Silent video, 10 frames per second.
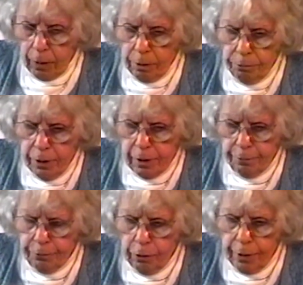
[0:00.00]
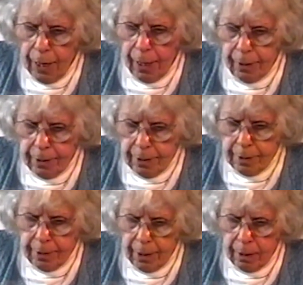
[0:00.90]
the reason for that
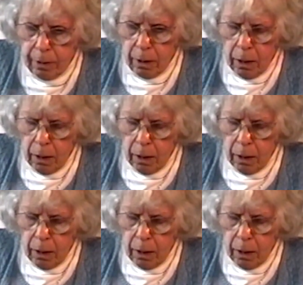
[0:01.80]
is that